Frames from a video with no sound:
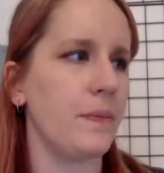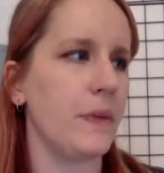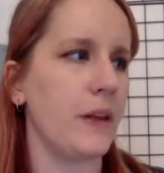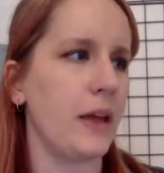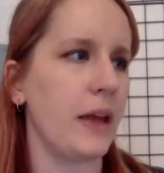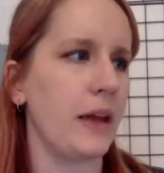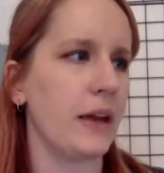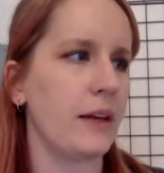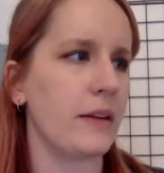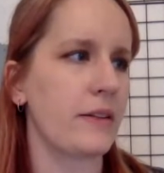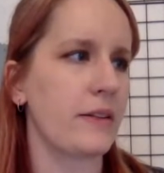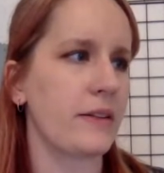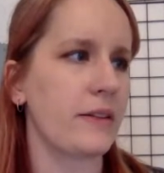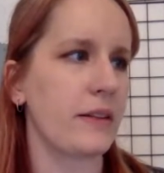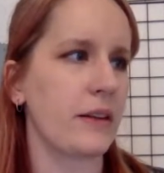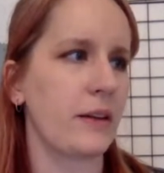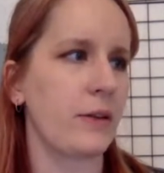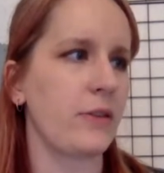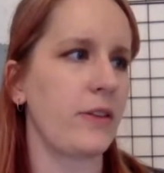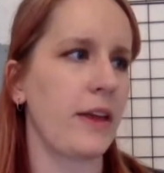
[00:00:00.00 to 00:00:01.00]
And it's
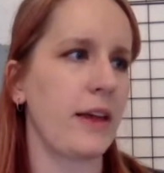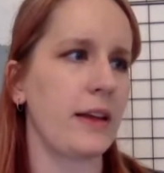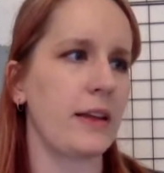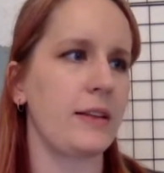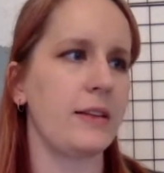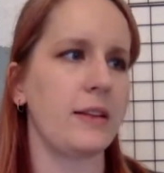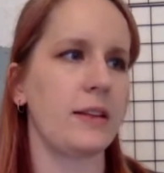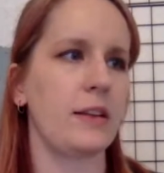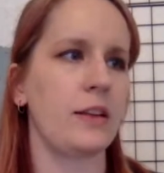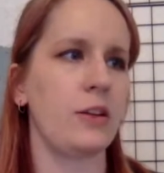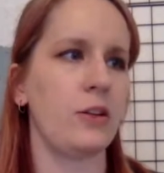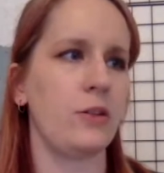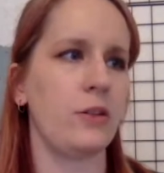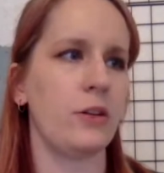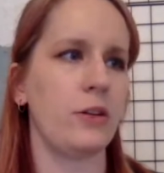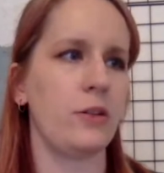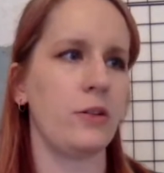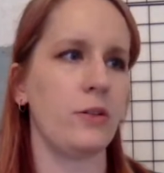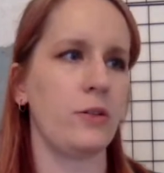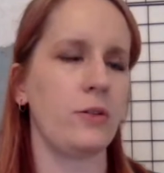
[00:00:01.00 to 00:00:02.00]
anything that you
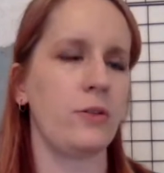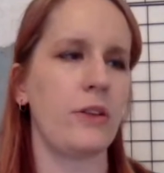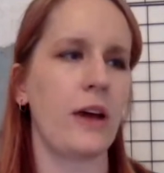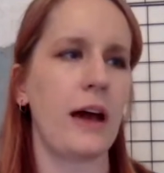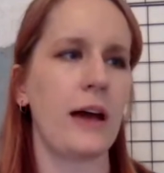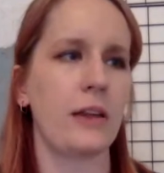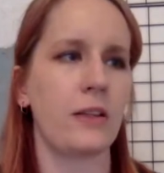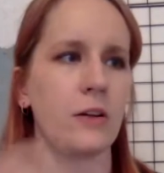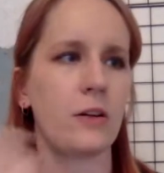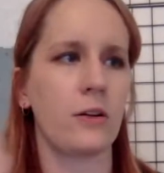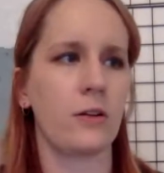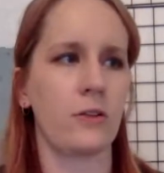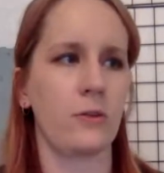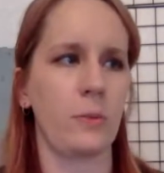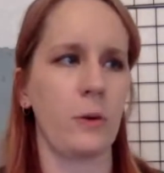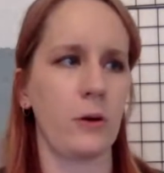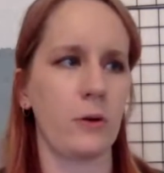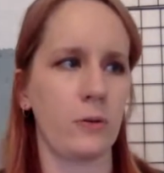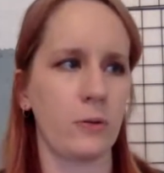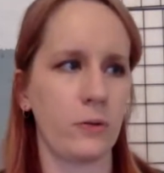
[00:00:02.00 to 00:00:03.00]
can do to either
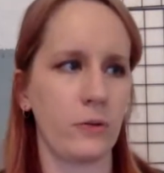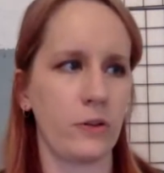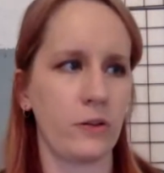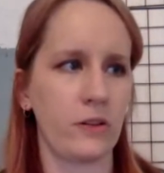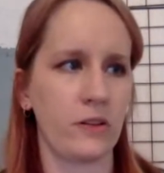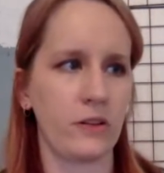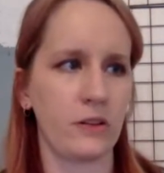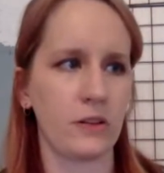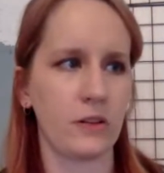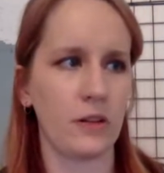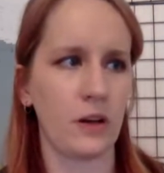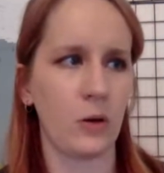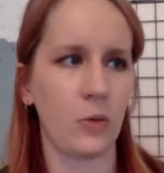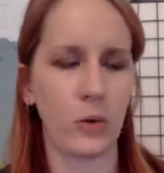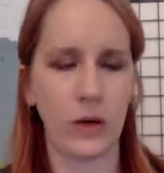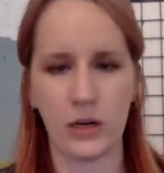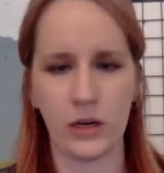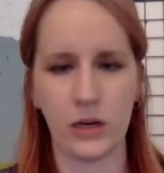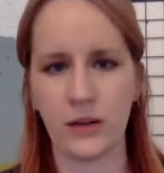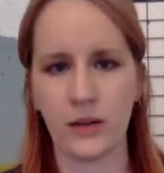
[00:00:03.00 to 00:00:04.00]
expose
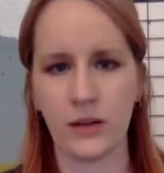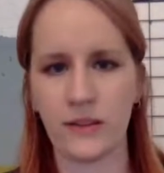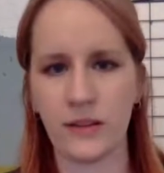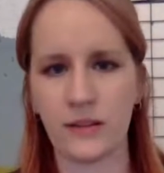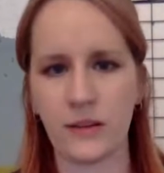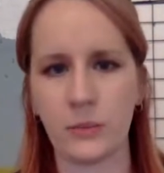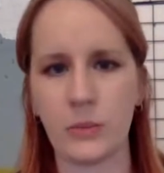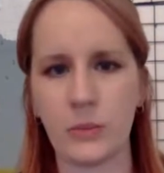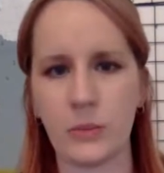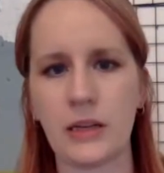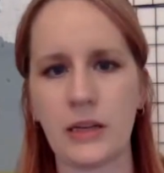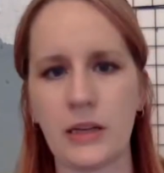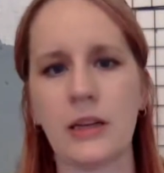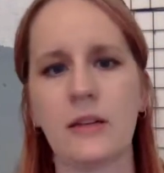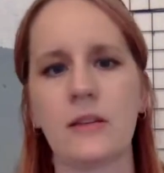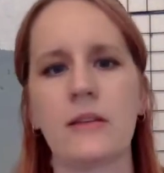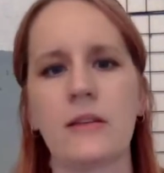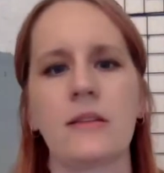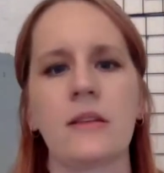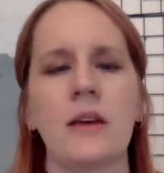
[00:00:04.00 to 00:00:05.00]
awareness that somebody
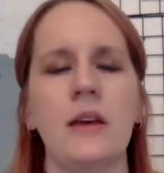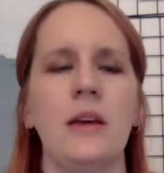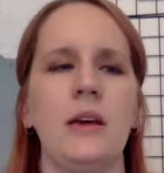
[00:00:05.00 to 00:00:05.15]
needs,